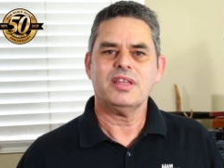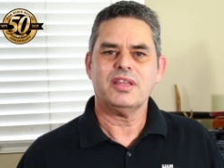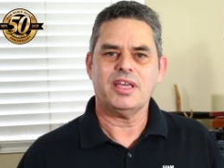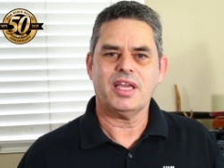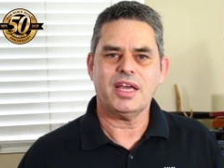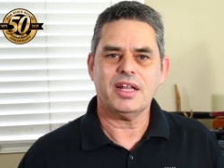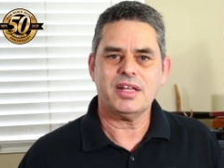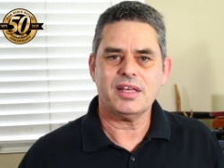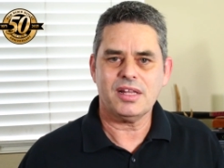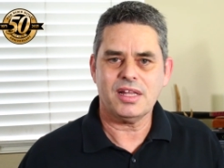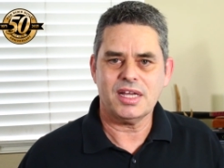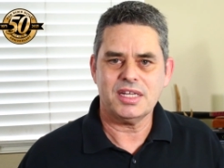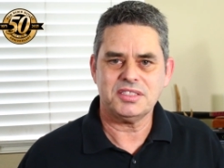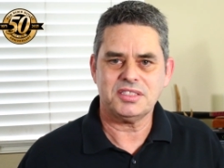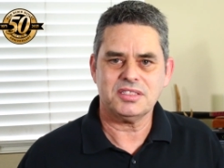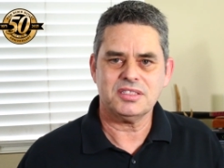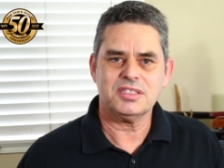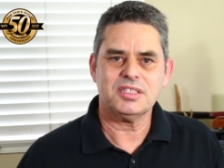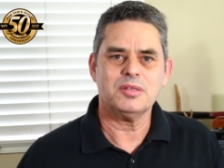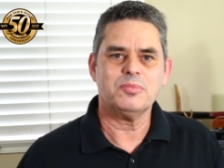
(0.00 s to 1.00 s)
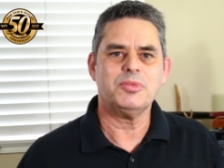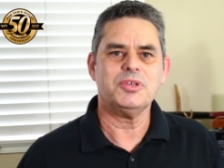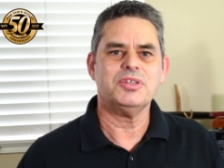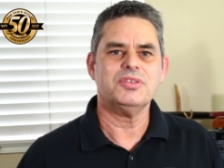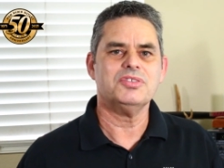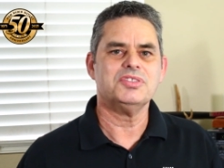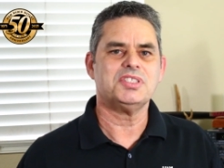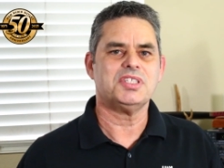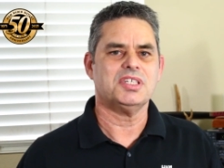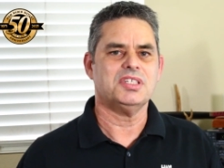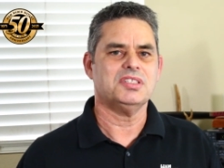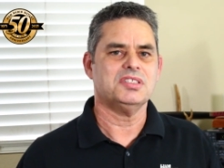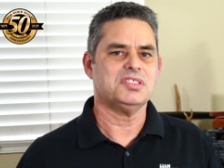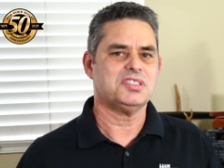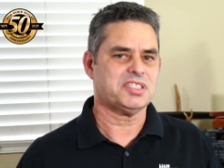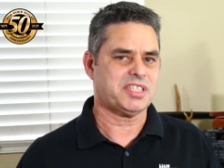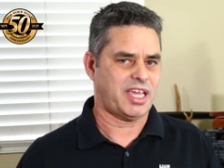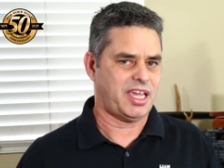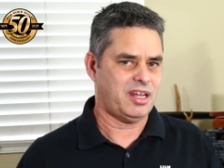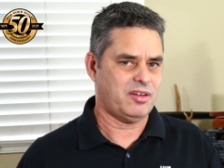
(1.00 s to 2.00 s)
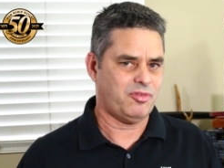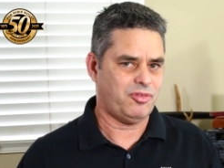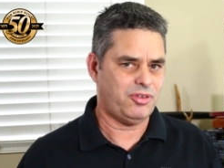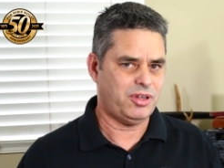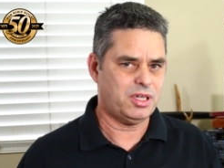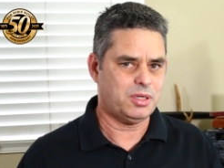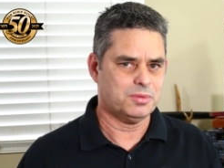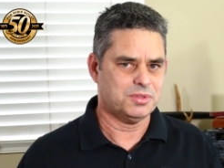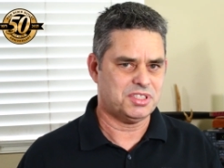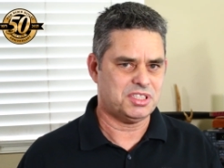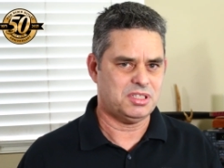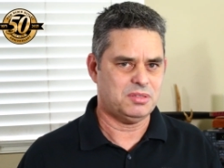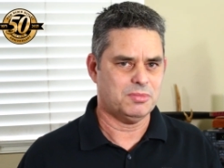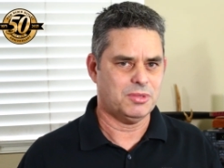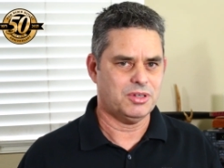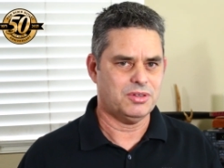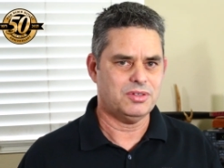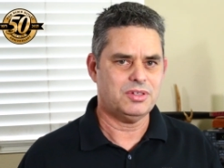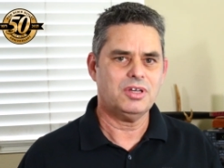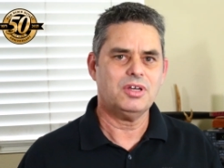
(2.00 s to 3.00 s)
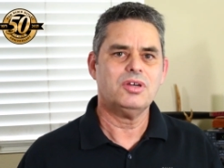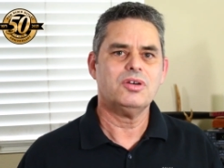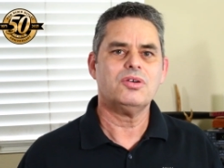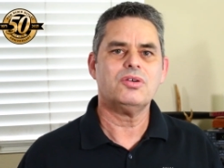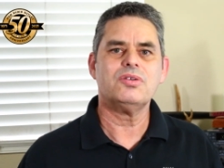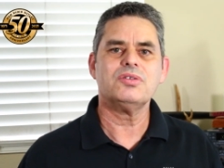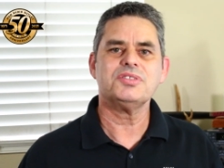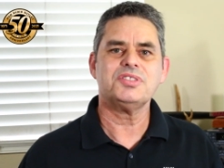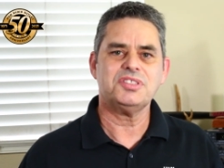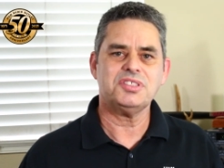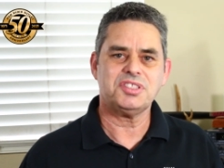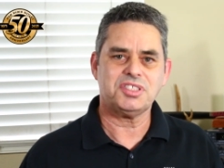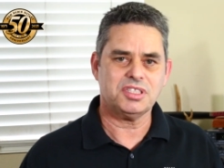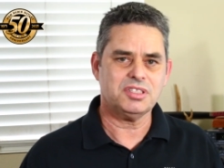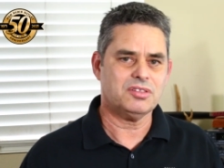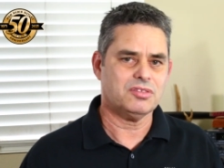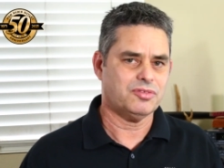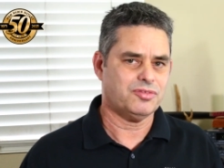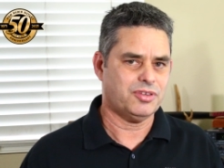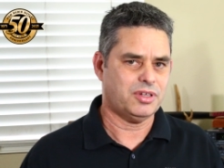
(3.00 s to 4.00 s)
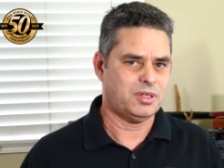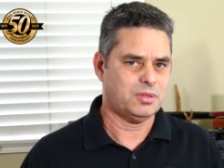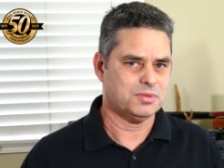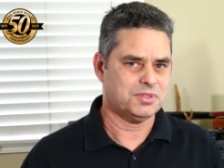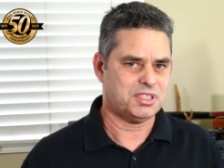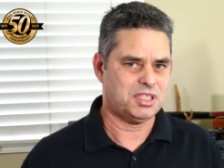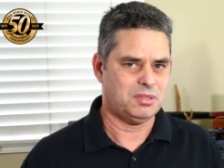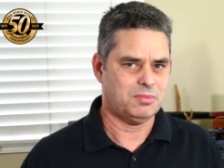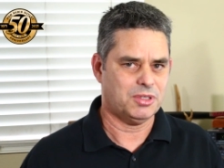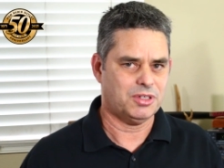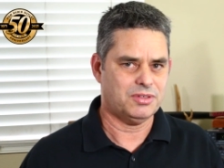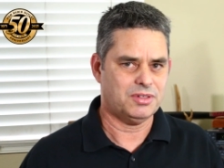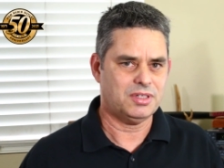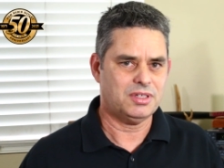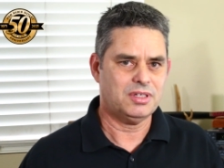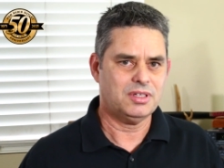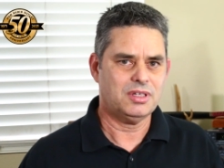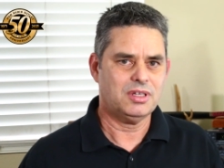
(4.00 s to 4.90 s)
The analyzer can be used in scan frequency mode or single frequency mode.